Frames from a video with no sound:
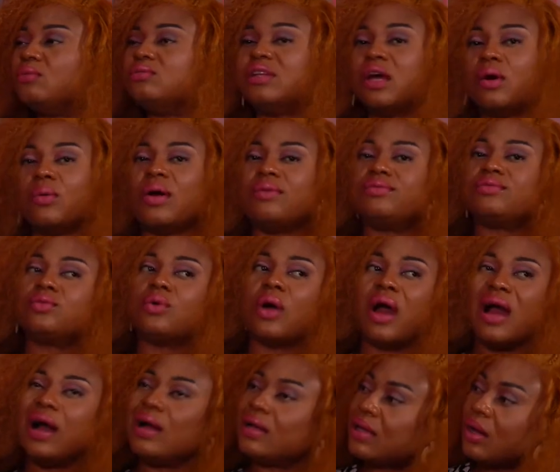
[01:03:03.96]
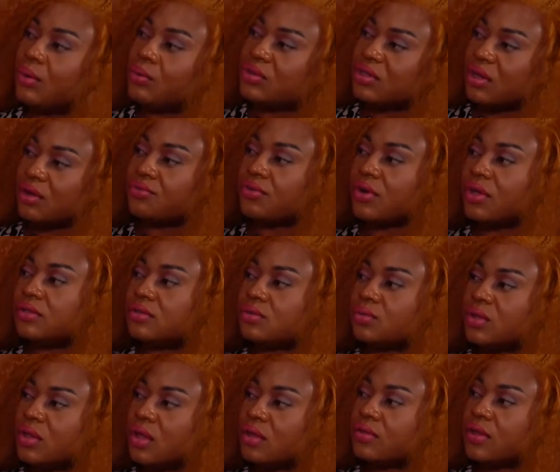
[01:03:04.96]
their wives to hang out with their friends
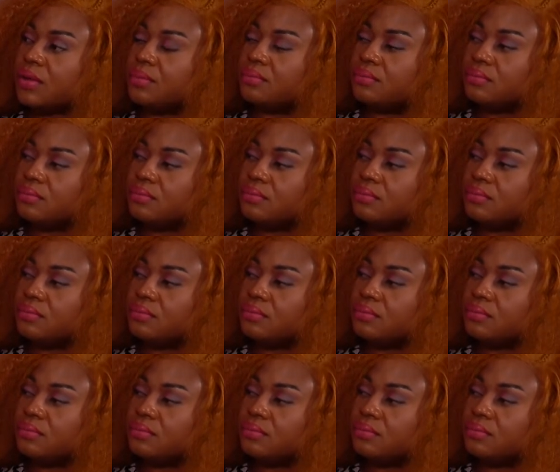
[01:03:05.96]
without them?